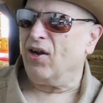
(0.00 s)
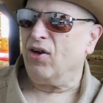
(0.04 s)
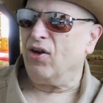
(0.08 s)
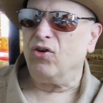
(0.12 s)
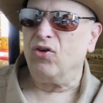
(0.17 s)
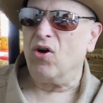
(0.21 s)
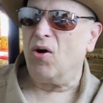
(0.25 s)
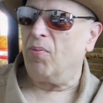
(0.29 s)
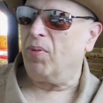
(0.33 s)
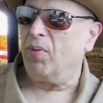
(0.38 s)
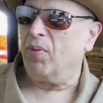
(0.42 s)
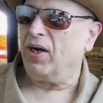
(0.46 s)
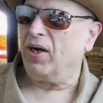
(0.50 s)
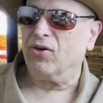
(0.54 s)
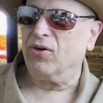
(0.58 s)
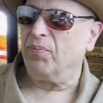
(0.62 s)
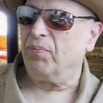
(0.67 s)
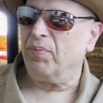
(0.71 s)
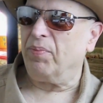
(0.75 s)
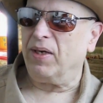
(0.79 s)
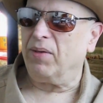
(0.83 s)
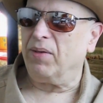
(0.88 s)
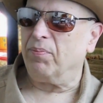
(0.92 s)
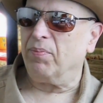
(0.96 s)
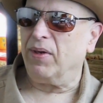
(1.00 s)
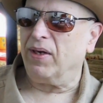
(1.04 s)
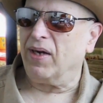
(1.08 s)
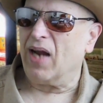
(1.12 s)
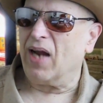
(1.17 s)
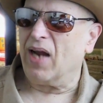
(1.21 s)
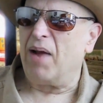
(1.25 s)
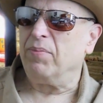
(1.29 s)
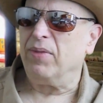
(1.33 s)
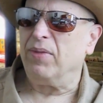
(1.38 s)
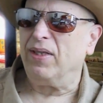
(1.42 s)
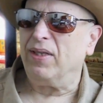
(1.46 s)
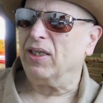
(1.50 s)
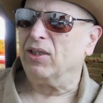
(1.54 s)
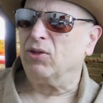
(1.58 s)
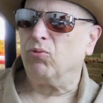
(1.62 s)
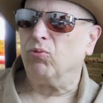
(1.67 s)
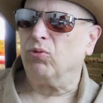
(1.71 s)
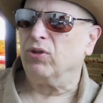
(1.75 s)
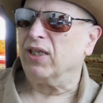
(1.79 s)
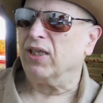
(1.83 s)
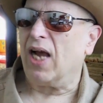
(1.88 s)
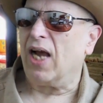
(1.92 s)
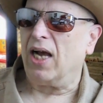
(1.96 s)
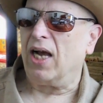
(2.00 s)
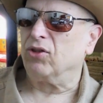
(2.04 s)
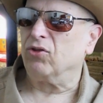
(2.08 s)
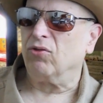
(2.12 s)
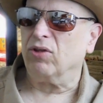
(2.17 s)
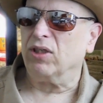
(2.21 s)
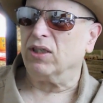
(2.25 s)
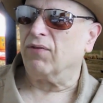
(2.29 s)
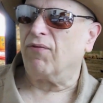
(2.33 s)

nobody could beat me. I mean, this was actually,